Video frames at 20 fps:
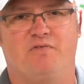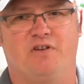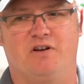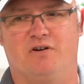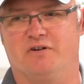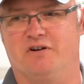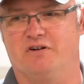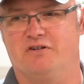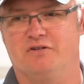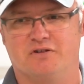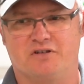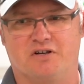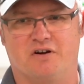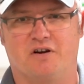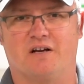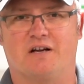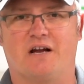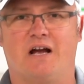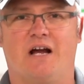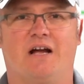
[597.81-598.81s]
you know, your
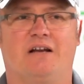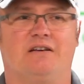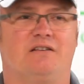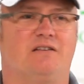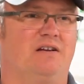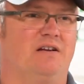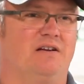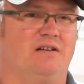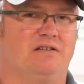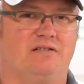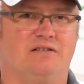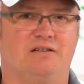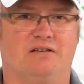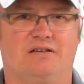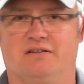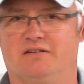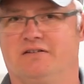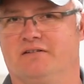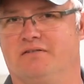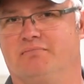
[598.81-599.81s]
nutrient content,
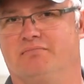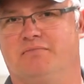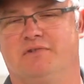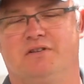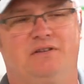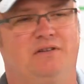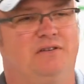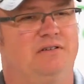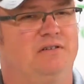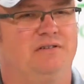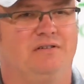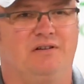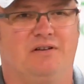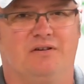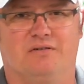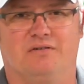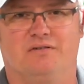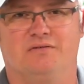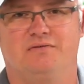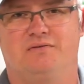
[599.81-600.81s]
you
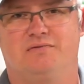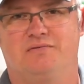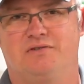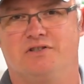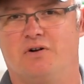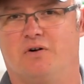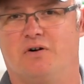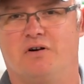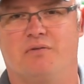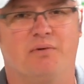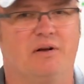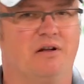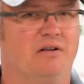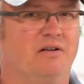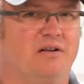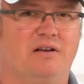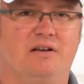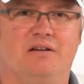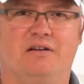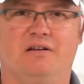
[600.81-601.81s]
know,
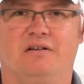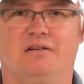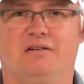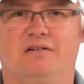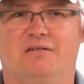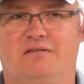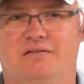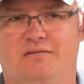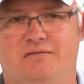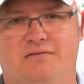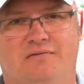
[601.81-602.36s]
storability,